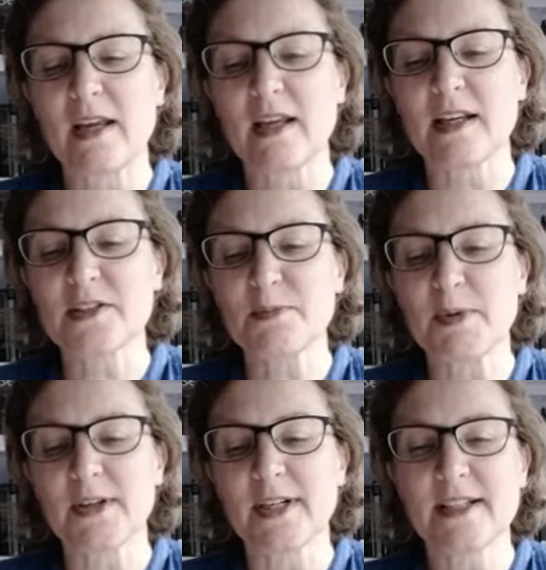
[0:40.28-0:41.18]

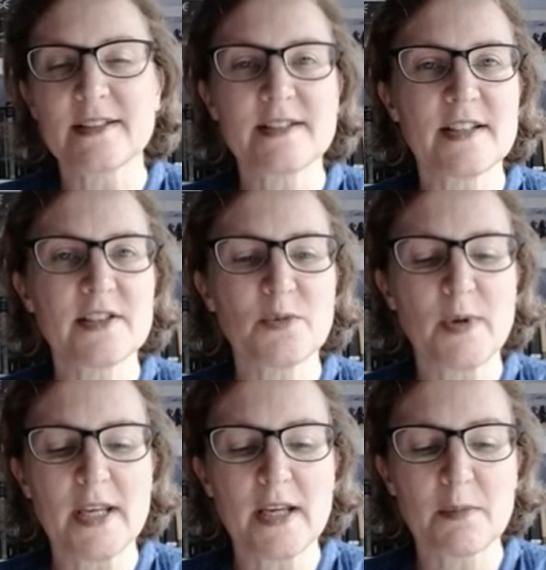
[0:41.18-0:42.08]
experience this
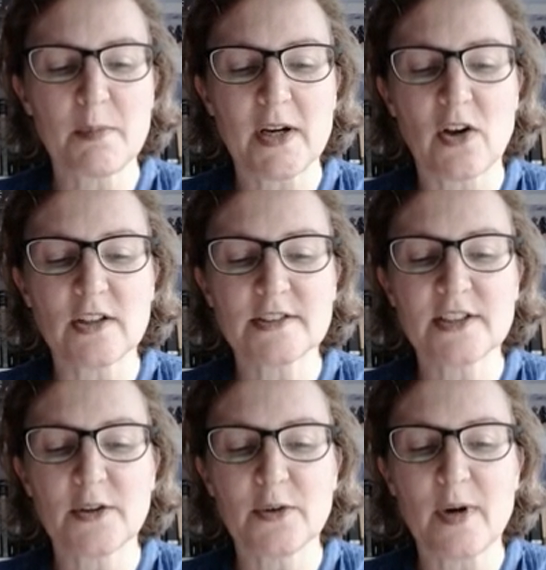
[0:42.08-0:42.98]
week, but
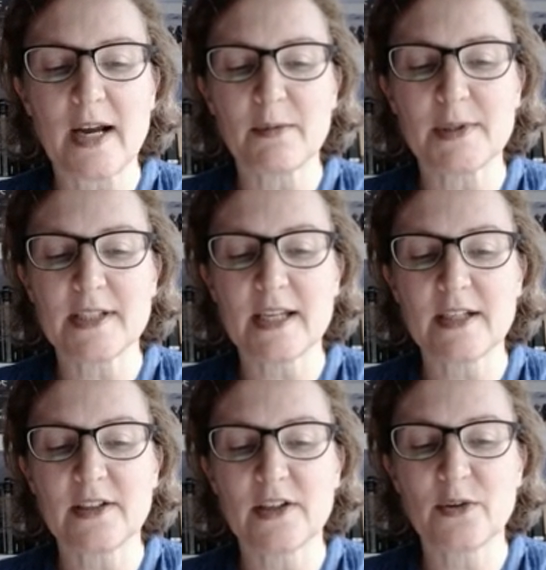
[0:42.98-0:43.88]
also I would
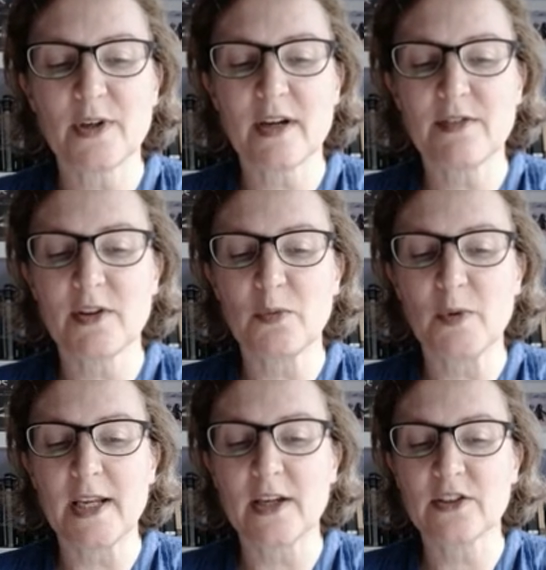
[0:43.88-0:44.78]
take note of the
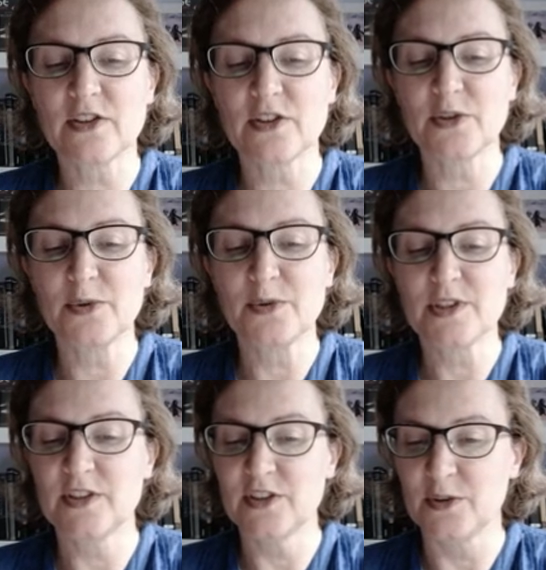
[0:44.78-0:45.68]
week 2
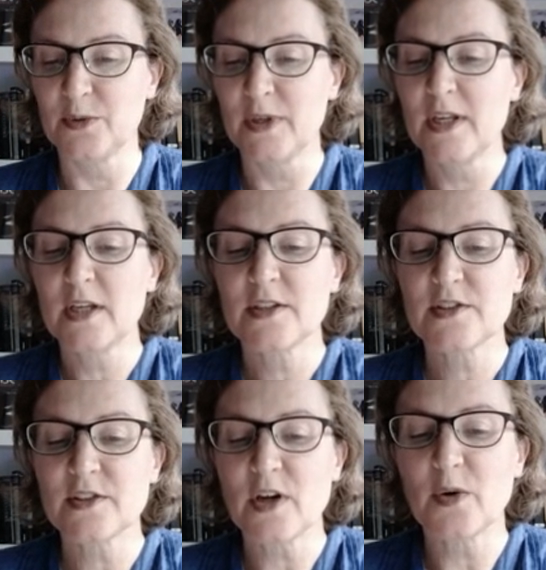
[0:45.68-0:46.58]
to do.
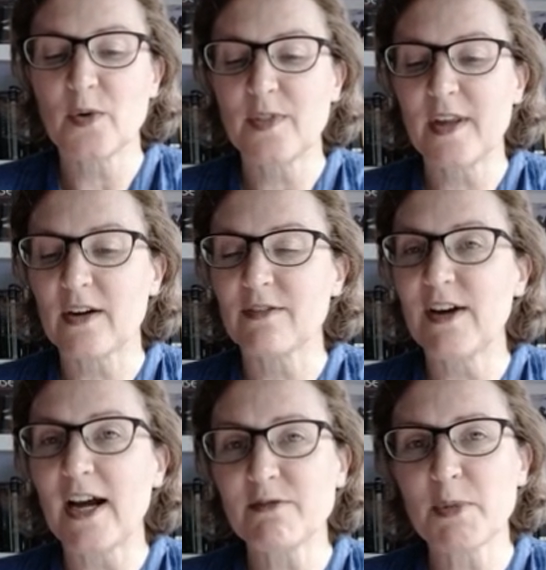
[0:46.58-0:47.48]
So there are
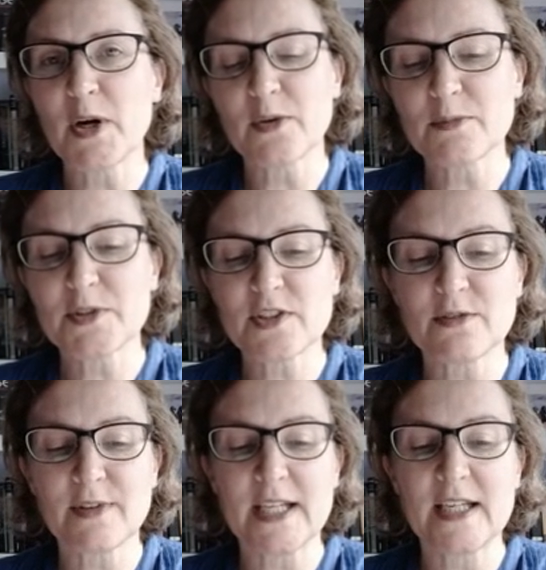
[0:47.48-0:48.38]
5 poems to
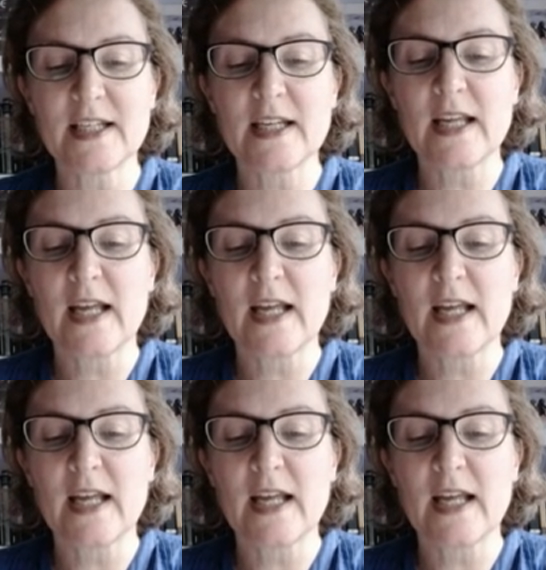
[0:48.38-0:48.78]
read.